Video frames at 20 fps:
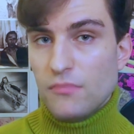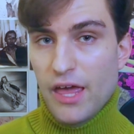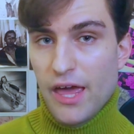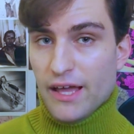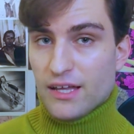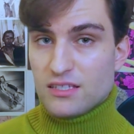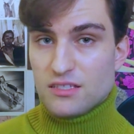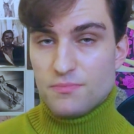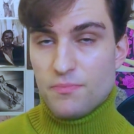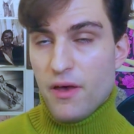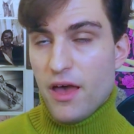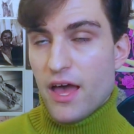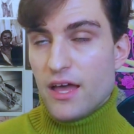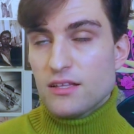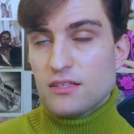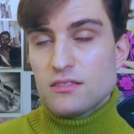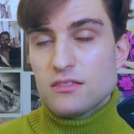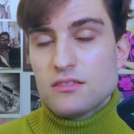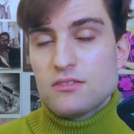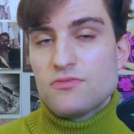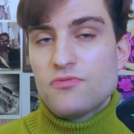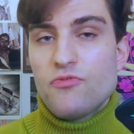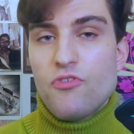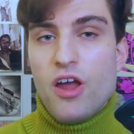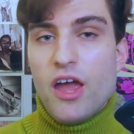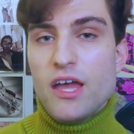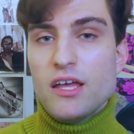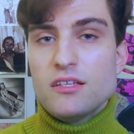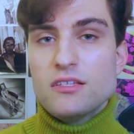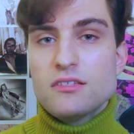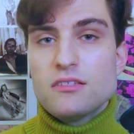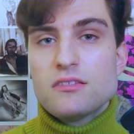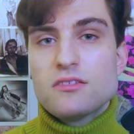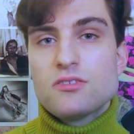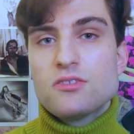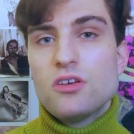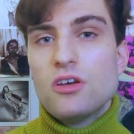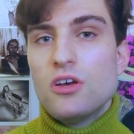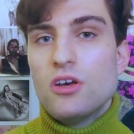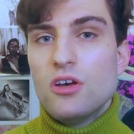expats,
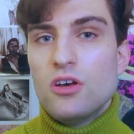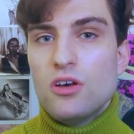friends